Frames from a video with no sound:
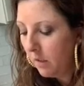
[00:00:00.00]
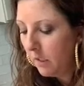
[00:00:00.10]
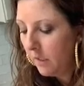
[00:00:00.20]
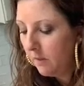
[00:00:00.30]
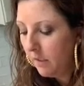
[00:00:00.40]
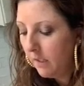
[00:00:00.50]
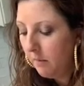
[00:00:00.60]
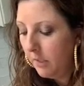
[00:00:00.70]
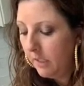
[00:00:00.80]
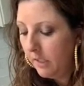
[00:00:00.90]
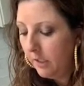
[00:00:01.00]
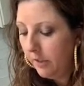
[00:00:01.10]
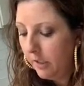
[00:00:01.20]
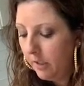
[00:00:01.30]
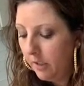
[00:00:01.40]
Because for some reason
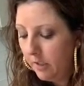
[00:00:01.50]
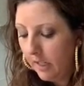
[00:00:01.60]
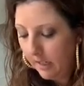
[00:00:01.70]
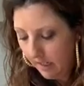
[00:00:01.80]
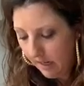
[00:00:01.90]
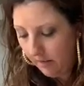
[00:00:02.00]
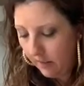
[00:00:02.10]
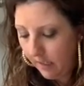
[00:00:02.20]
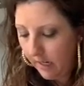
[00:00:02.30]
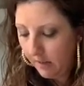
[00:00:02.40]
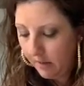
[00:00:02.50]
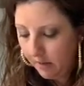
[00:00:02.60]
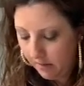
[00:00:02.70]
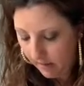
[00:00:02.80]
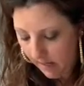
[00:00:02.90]
you can just like never get to
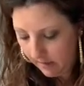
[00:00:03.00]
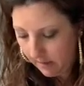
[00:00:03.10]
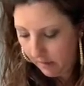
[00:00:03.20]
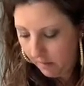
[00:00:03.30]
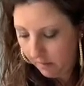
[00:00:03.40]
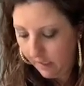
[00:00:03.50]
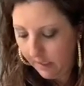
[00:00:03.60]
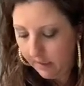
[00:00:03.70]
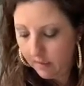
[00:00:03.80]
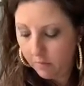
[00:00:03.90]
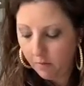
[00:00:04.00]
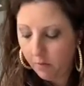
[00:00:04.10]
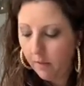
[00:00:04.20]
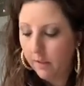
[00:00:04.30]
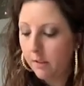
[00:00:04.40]
those last couple bananas
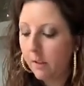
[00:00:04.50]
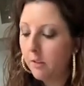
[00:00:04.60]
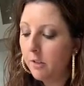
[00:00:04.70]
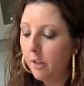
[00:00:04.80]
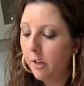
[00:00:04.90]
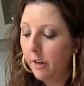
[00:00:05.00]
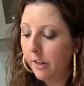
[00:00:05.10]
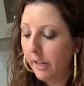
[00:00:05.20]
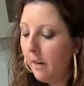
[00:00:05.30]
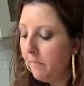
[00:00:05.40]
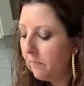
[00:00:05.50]
before they start to turn on you.